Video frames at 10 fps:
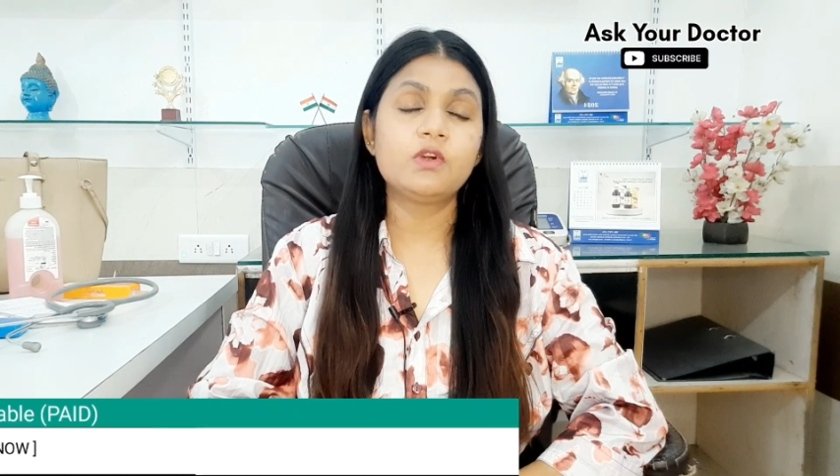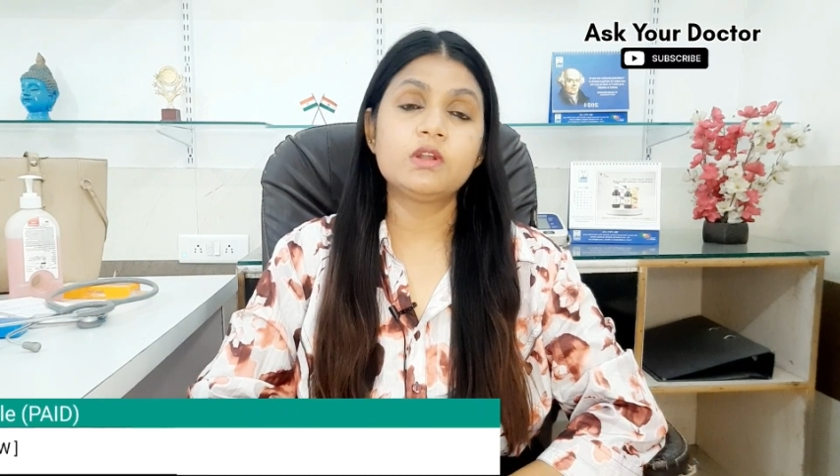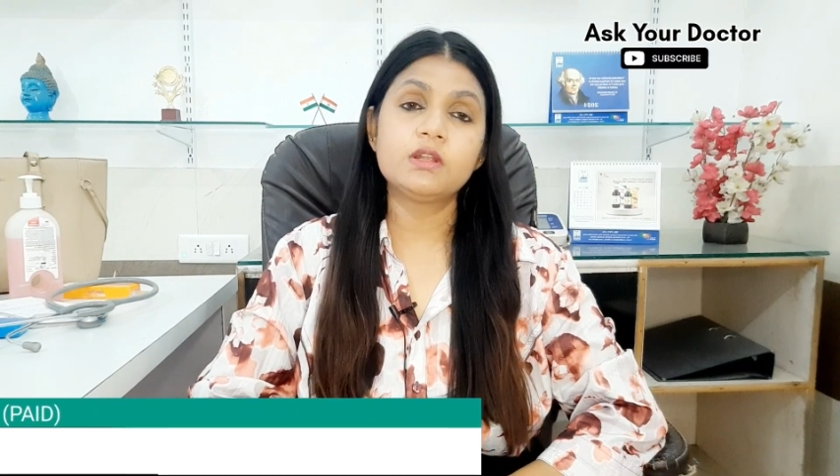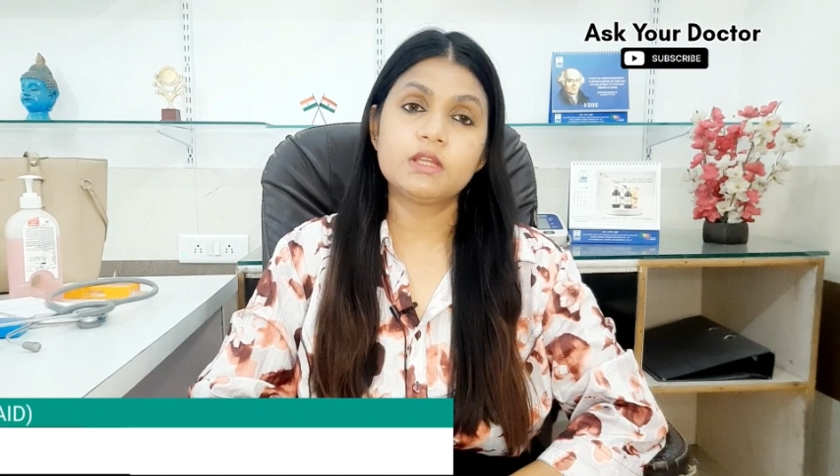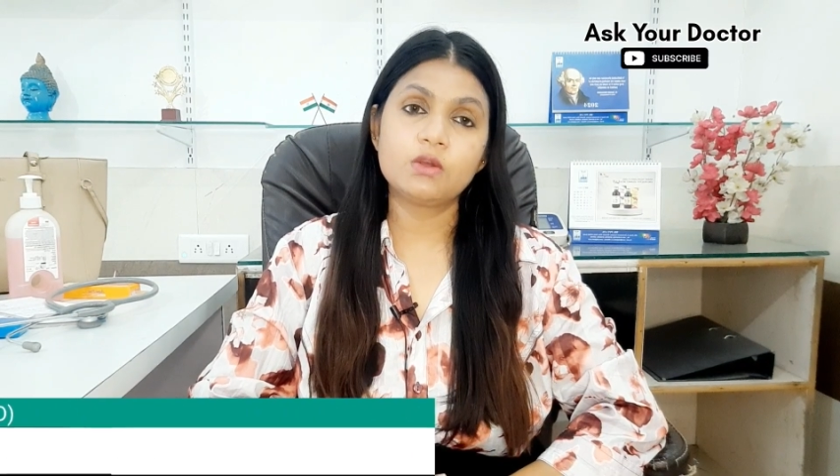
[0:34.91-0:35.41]

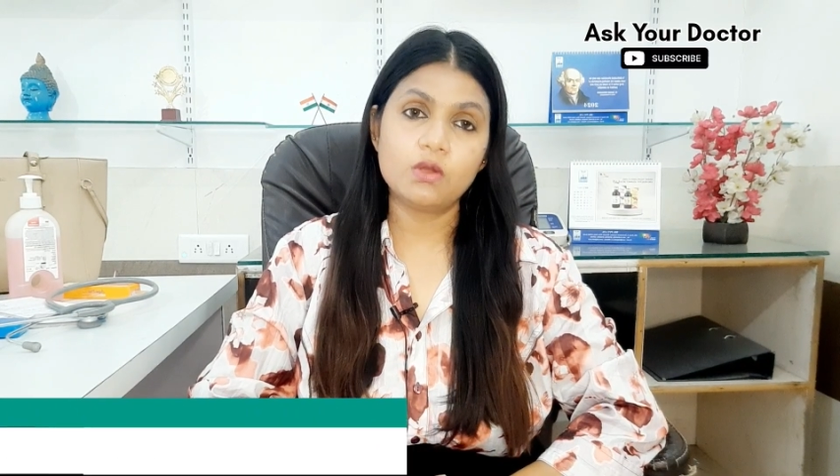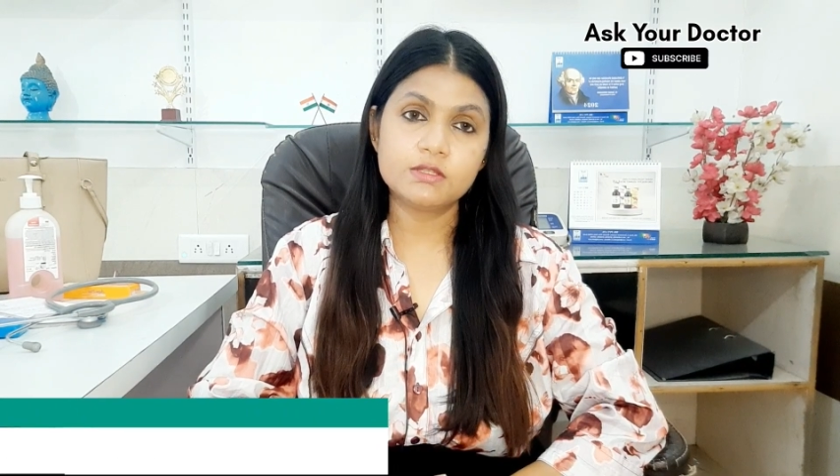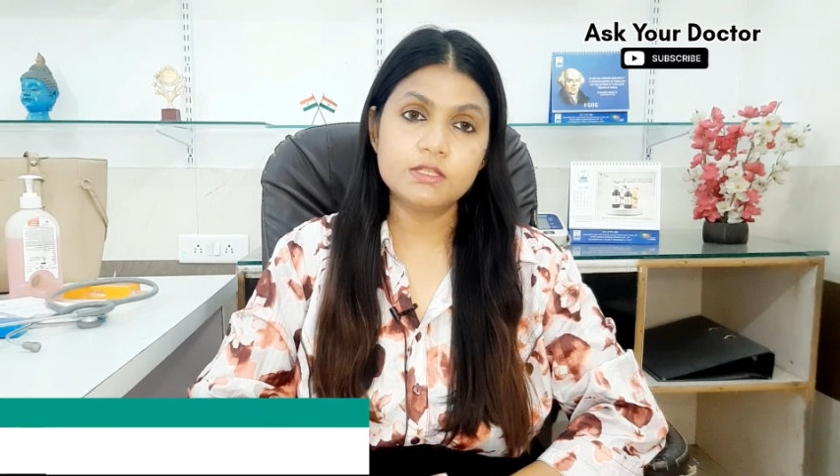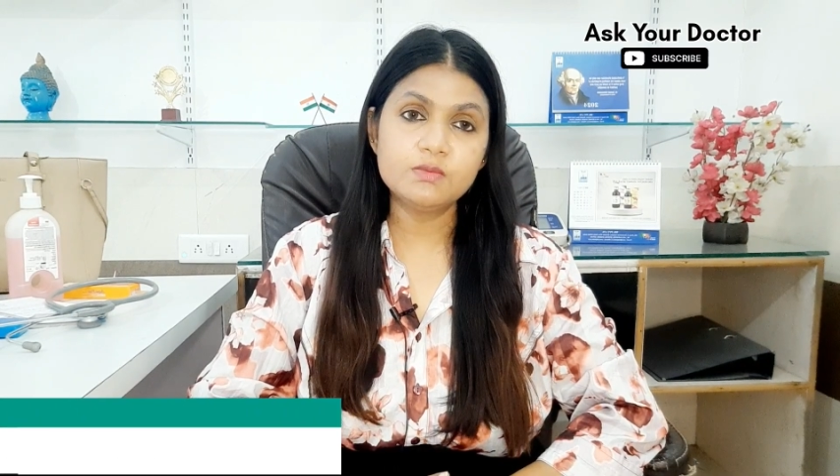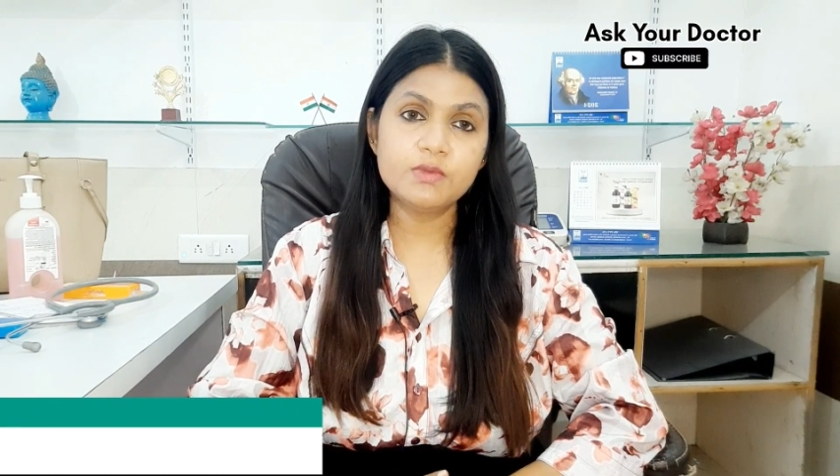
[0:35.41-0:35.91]
what are the
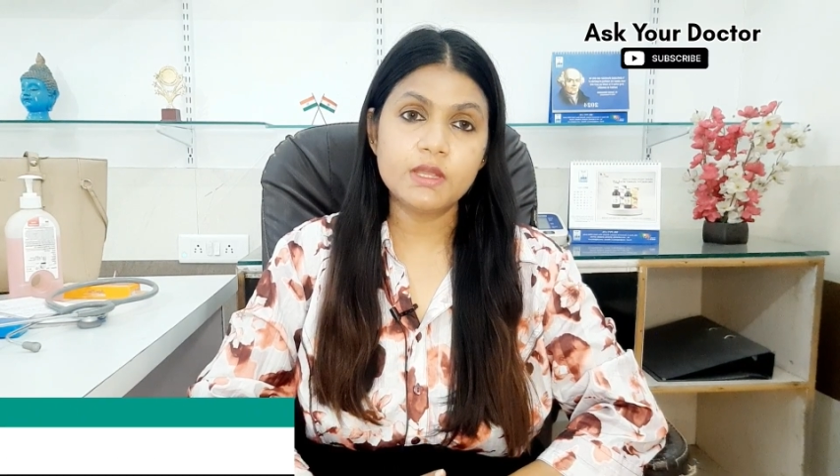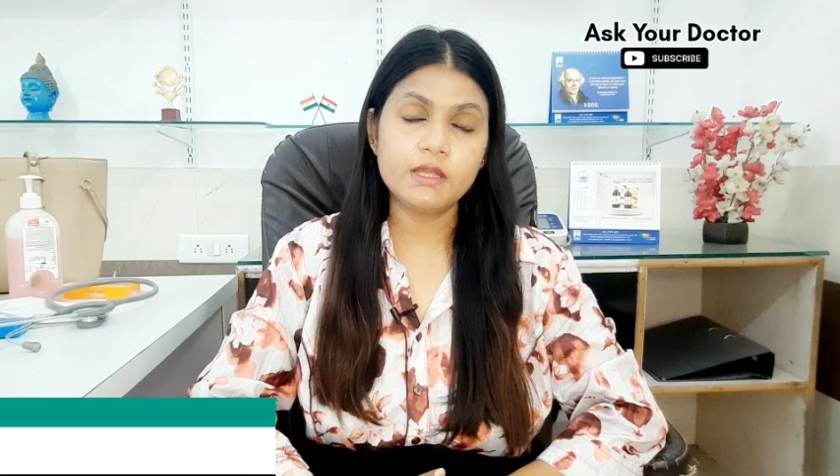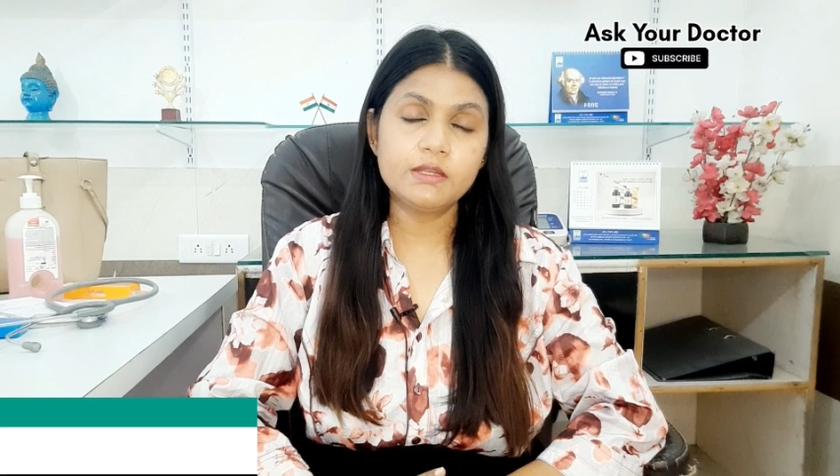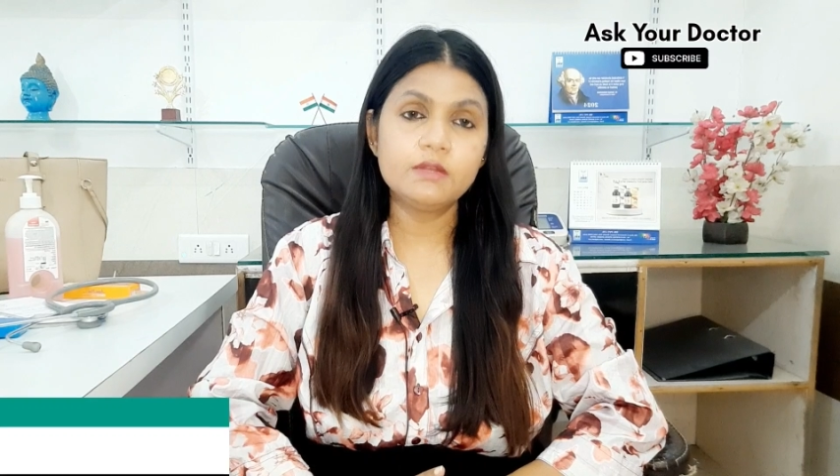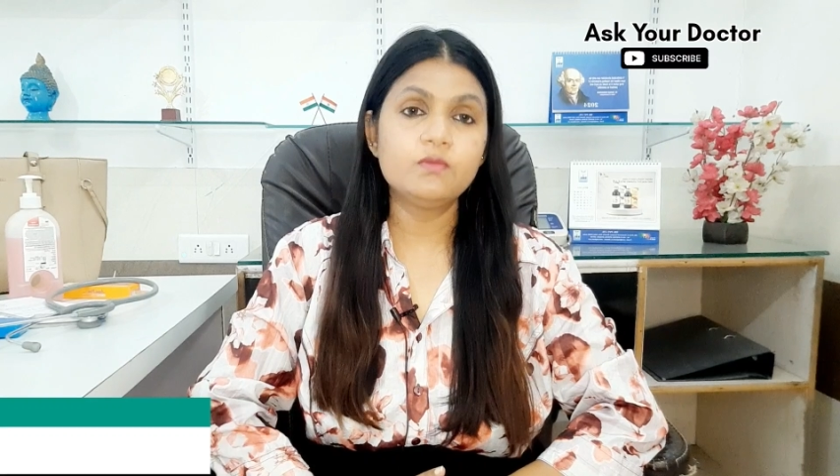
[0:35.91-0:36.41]
causes
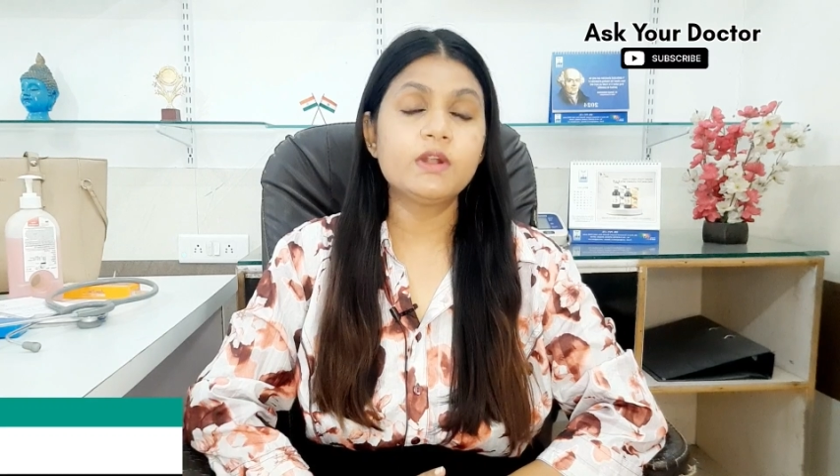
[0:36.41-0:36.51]
behind it,